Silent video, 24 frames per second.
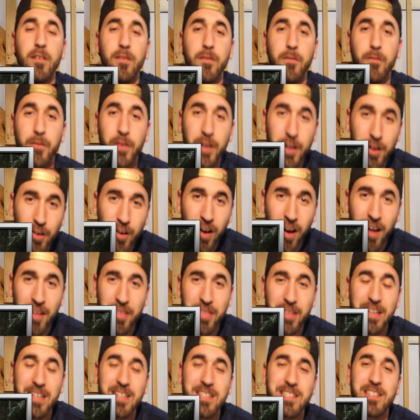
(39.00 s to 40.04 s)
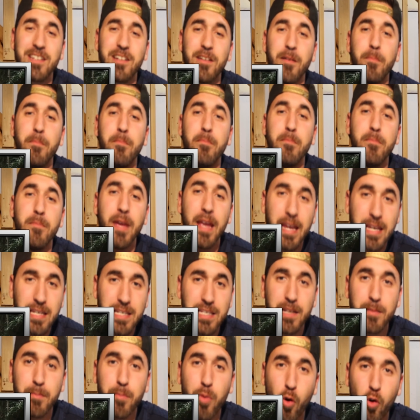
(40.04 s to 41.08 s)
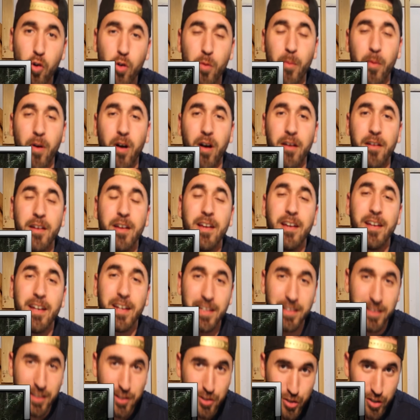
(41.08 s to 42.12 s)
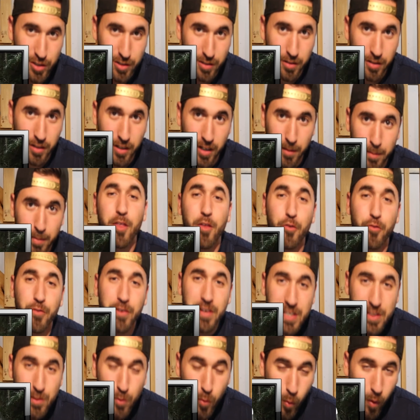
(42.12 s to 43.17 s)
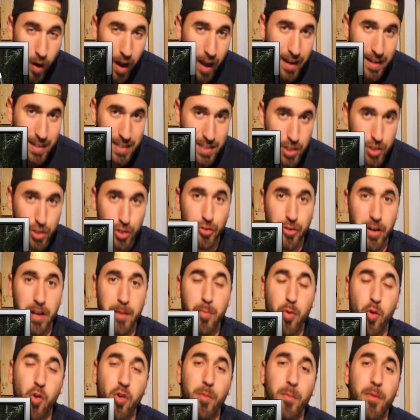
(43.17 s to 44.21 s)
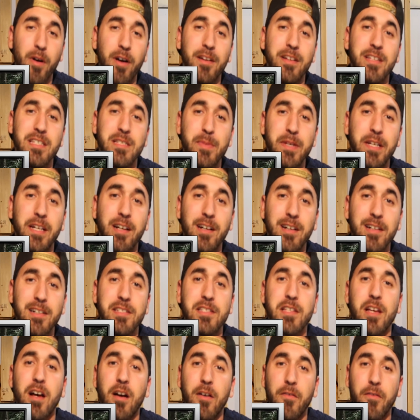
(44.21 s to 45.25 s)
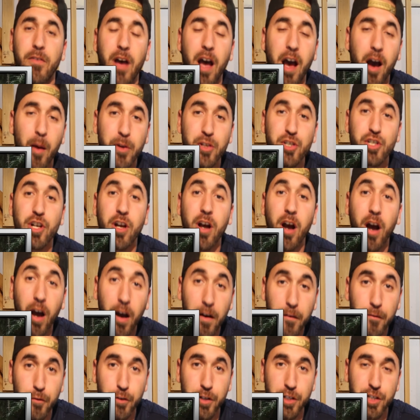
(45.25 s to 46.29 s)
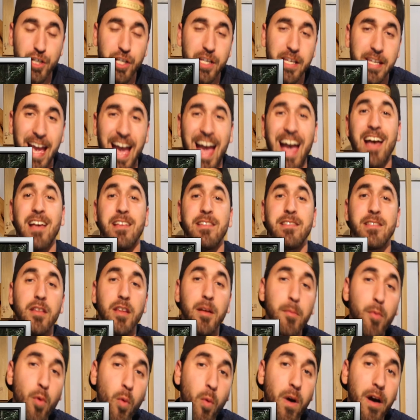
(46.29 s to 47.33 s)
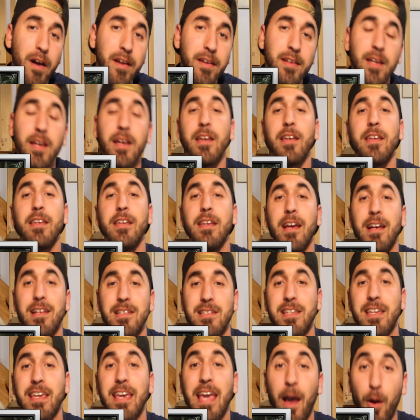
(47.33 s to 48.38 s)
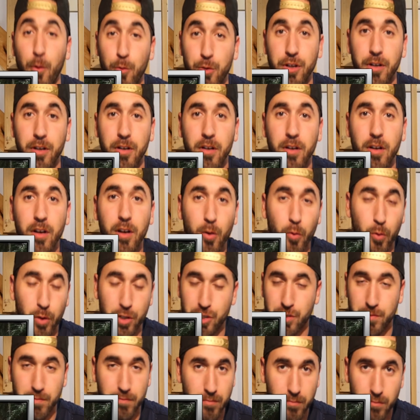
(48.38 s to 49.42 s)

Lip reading: Vigoroth is an amazing Pokemon in the Jungle Cup. The reason why he's such a great Pokemon is because of how much coverage he has. Number one, he has Counter, which